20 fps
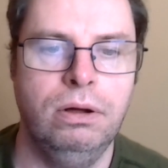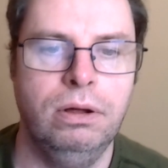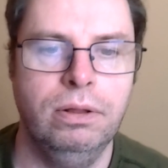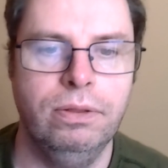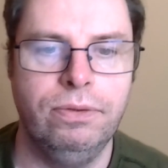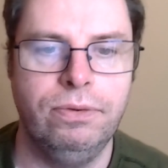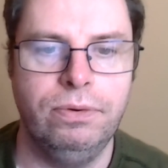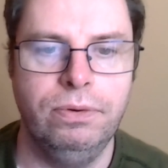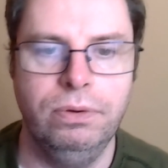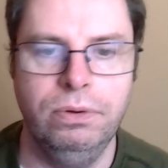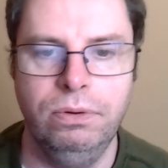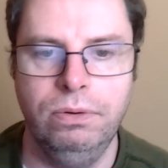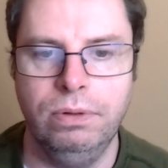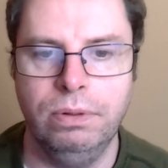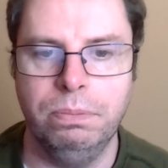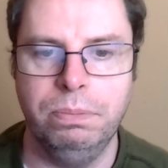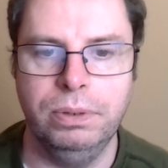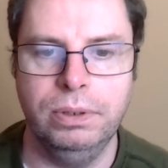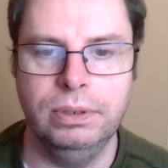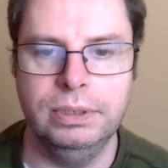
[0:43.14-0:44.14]
all
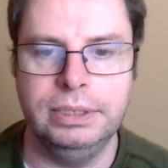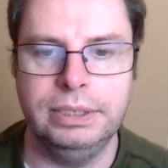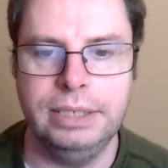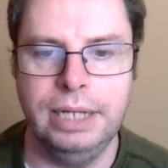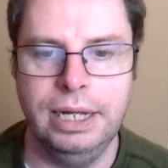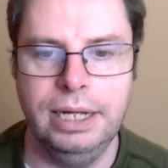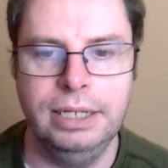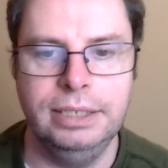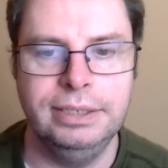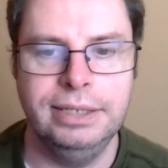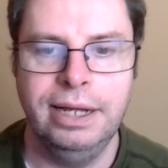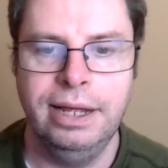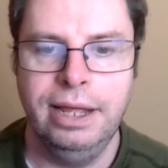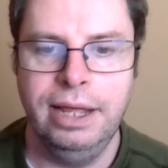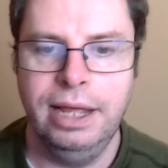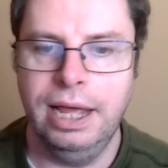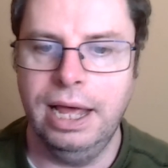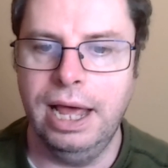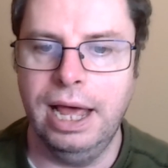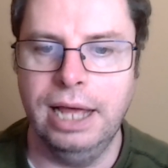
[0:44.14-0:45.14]
through the pool stage
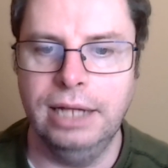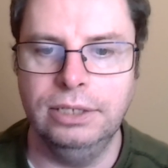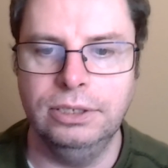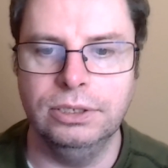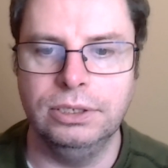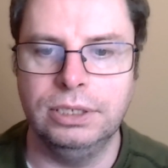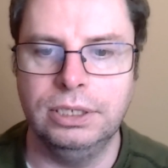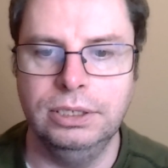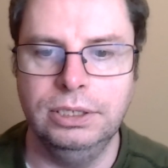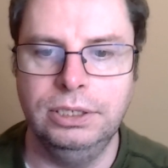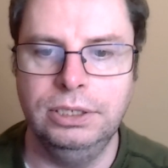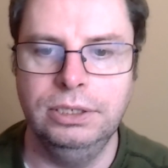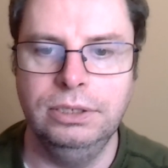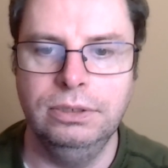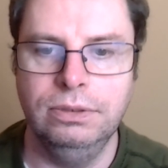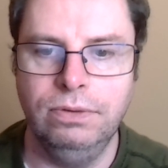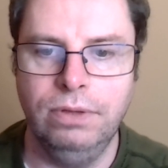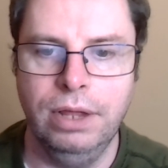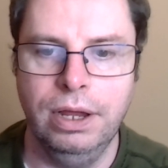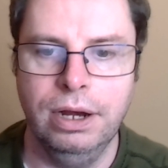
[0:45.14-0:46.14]
and just
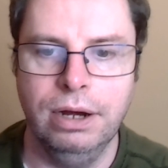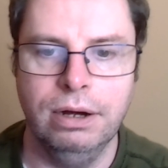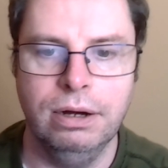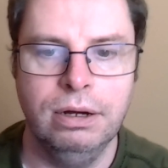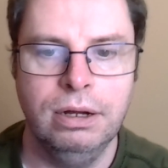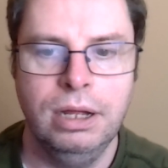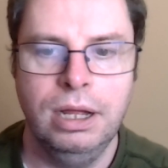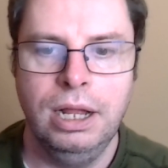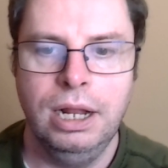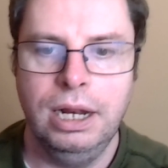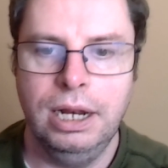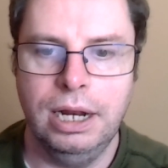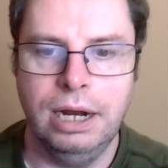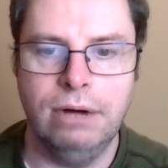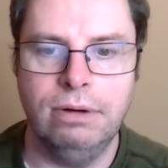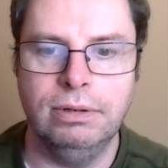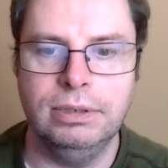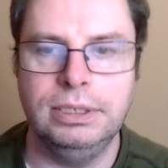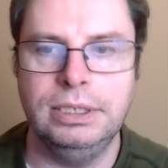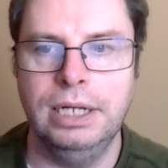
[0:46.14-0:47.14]
continued there.
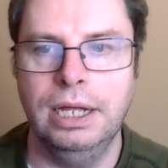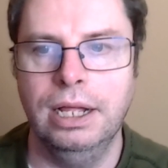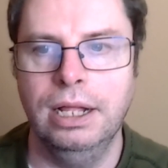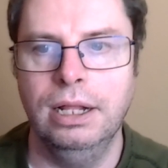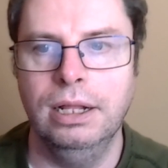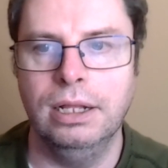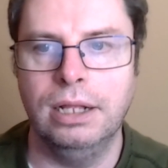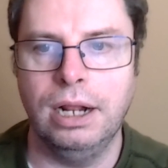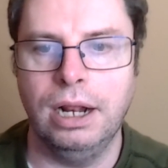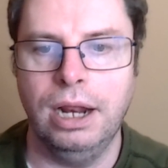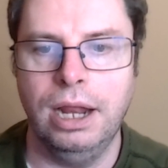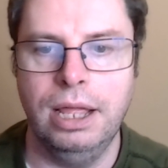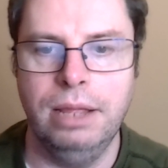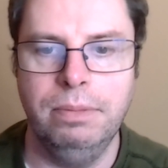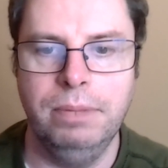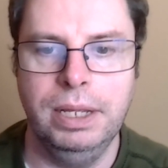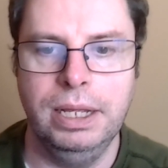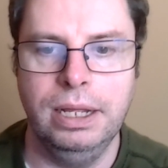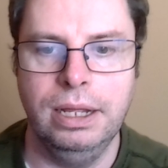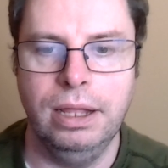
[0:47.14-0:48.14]
La Rochelle
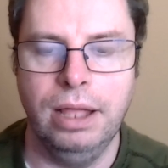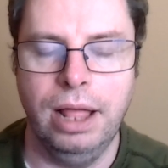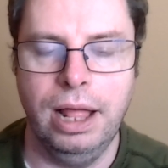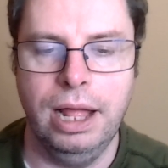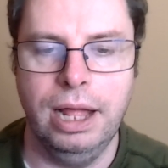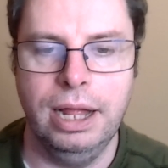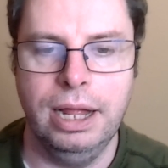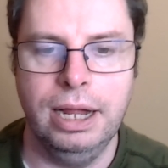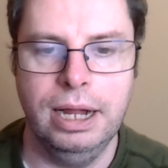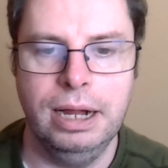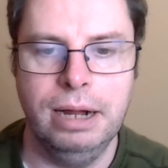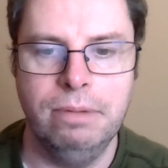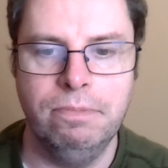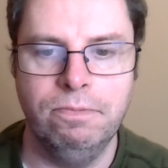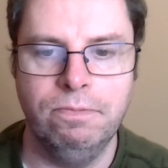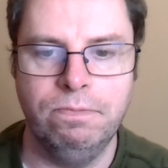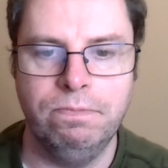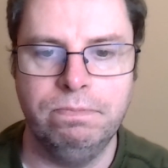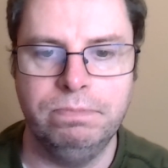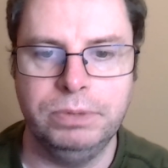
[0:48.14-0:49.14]
claiming
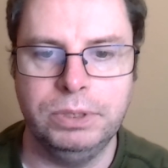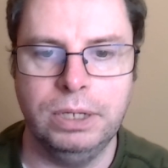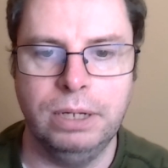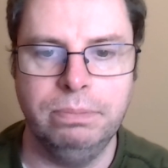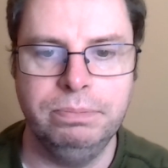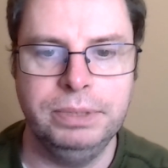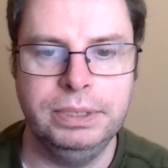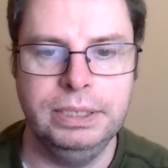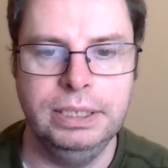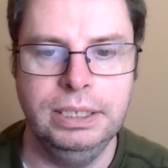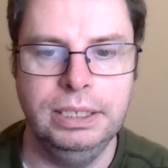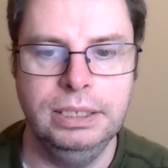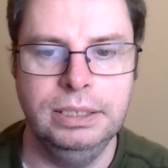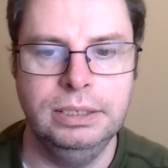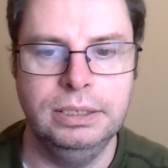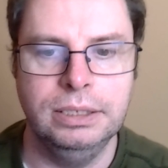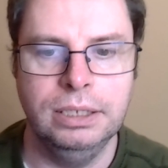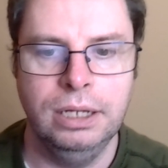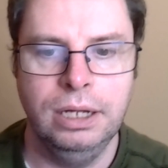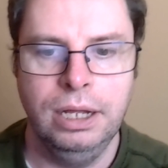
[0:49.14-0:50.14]
top
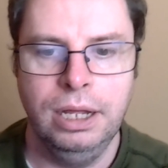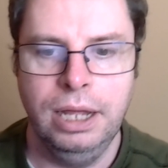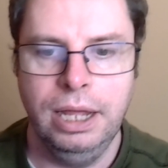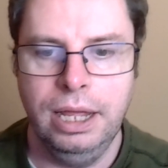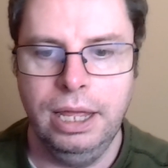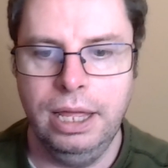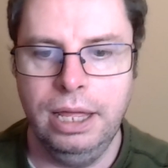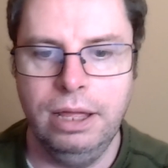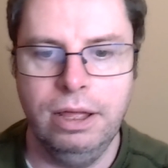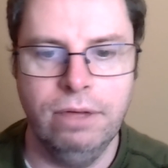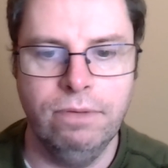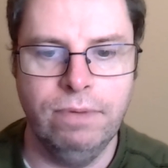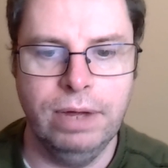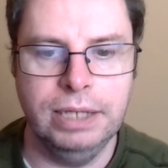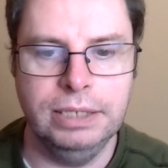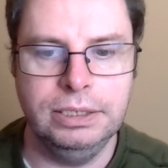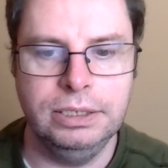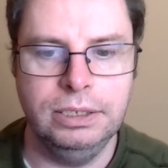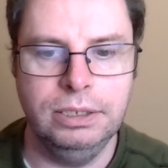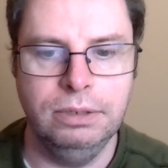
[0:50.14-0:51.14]
seeds
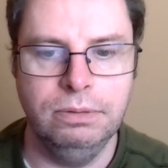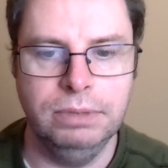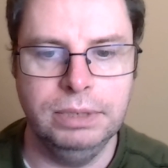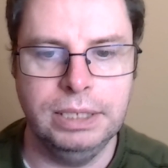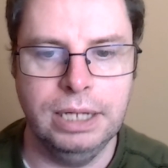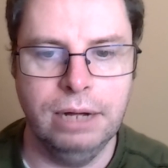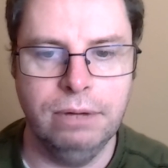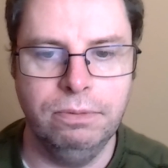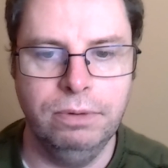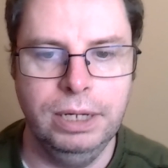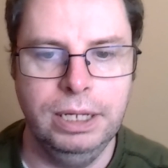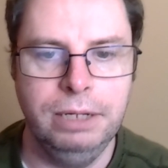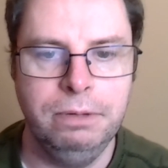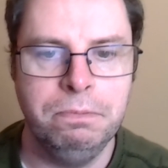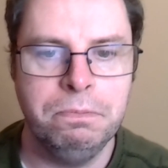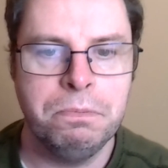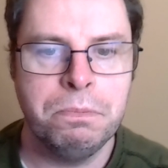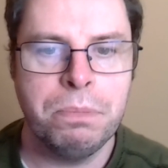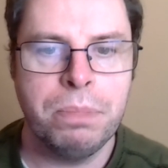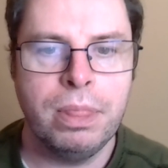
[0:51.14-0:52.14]
eventually with that
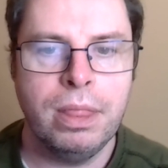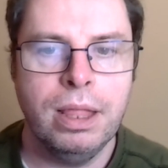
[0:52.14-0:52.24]
win.